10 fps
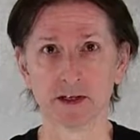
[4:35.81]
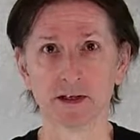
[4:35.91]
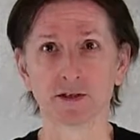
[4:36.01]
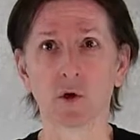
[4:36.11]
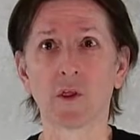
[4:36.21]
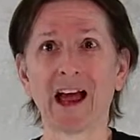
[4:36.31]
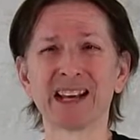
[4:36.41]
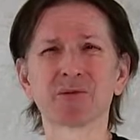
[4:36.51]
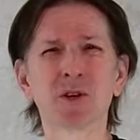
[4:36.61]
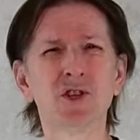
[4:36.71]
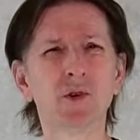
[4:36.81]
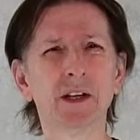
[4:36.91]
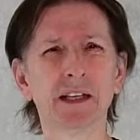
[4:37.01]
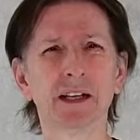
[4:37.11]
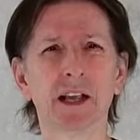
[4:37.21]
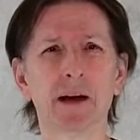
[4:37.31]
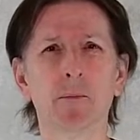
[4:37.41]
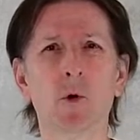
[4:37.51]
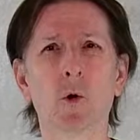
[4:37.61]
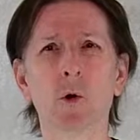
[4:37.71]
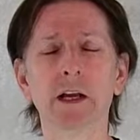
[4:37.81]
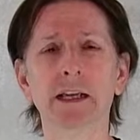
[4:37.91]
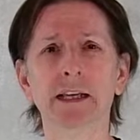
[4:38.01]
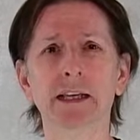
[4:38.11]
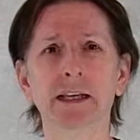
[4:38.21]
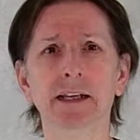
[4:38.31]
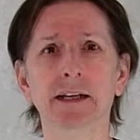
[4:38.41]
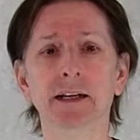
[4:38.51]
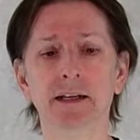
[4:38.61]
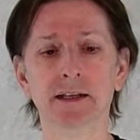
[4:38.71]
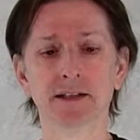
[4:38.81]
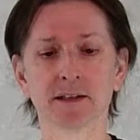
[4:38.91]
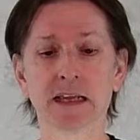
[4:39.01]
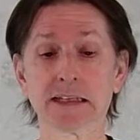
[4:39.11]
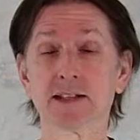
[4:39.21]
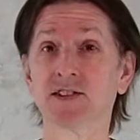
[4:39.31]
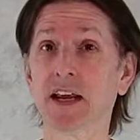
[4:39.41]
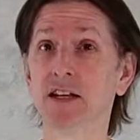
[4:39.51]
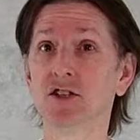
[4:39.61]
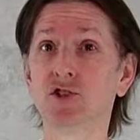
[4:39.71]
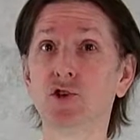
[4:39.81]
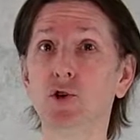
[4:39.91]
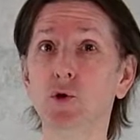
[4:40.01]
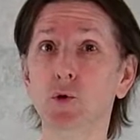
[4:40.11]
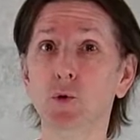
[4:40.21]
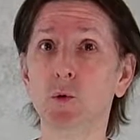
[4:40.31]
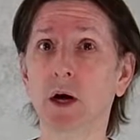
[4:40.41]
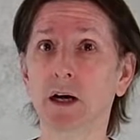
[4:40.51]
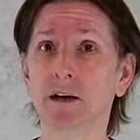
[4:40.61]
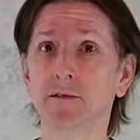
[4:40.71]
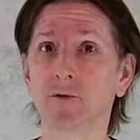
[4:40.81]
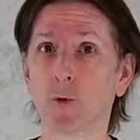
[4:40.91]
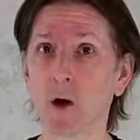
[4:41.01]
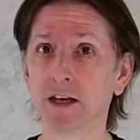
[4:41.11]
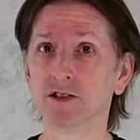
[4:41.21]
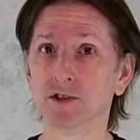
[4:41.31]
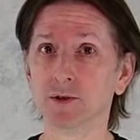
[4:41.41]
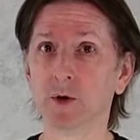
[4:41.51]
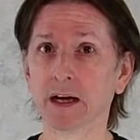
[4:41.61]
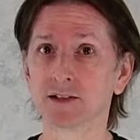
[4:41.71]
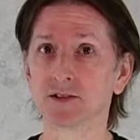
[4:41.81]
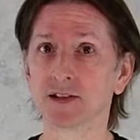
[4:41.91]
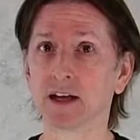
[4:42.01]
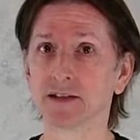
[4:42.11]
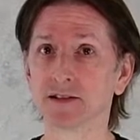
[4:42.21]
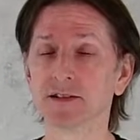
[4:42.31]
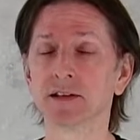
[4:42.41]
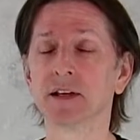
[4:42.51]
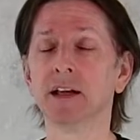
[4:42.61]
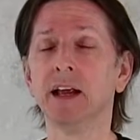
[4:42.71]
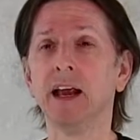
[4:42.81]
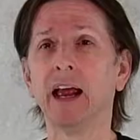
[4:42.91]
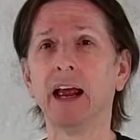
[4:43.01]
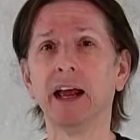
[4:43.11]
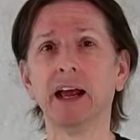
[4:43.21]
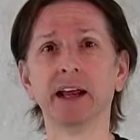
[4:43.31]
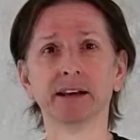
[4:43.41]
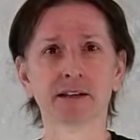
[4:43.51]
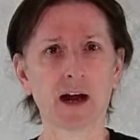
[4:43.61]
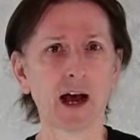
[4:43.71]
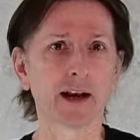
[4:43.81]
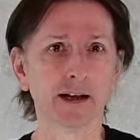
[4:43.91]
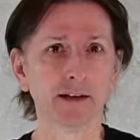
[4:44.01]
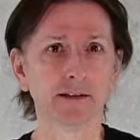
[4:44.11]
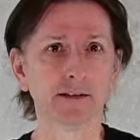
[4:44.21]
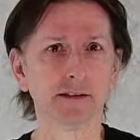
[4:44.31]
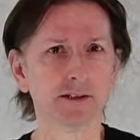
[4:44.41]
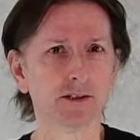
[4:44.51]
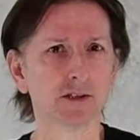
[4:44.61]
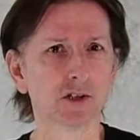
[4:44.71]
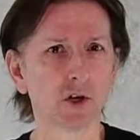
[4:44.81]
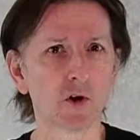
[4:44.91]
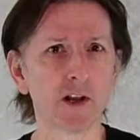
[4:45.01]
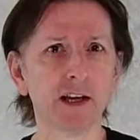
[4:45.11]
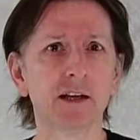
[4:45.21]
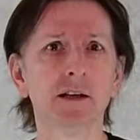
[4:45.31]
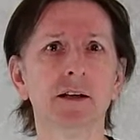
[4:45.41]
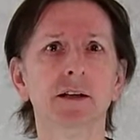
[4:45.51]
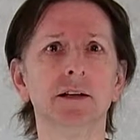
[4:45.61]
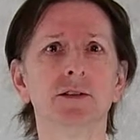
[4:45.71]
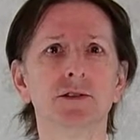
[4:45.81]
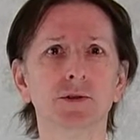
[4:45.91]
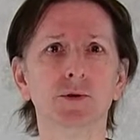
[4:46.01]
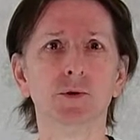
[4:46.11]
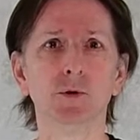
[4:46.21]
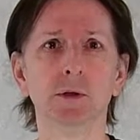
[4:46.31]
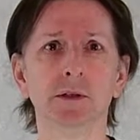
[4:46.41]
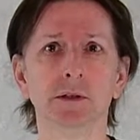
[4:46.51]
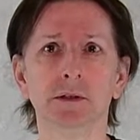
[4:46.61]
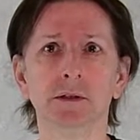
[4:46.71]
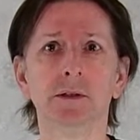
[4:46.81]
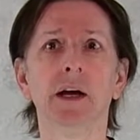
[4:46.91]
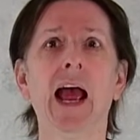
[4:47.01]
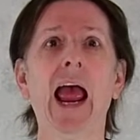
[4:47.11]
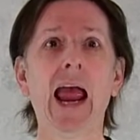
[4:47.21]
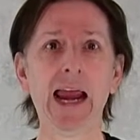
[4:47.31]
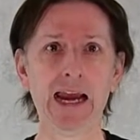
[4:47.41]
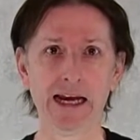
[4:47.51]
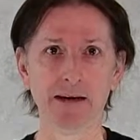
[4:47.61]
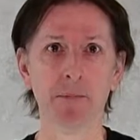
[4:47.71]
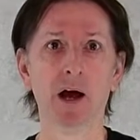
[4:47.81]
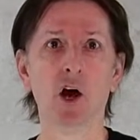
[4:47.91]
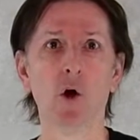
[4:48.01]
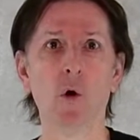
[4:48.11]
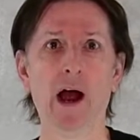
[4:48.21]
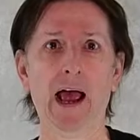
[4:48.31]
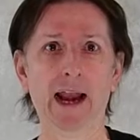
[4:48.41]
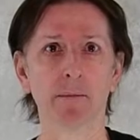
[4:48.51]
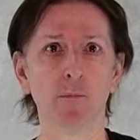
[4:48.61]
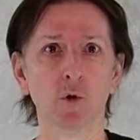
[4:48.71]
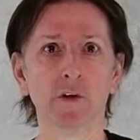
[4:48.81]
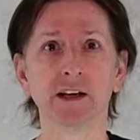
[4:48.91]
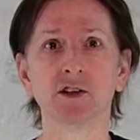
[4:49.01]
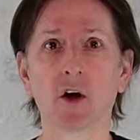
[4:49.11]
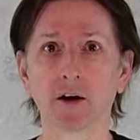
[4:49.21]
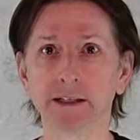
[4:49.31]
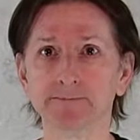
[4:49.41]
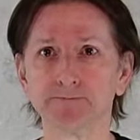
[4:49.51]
So that's what you get a lot more in like stage 2 of renshu exercises and kata. You're learning to aim at a moving target.